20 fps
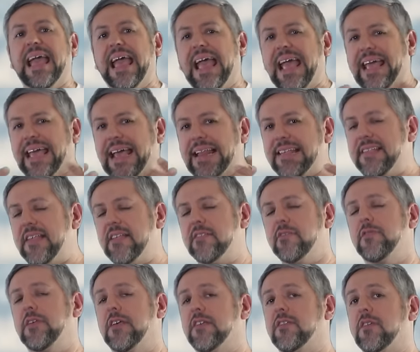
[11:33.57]
and get a sense
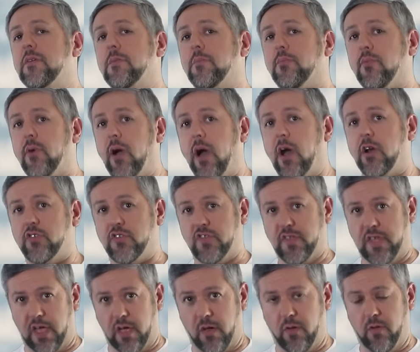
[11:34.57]
of things on a broader
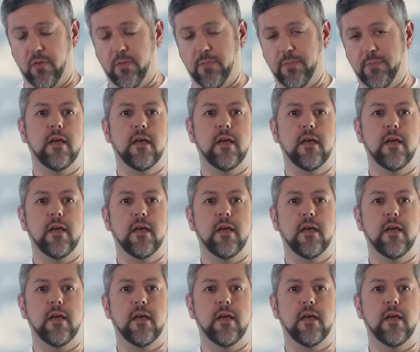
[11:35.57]
scale.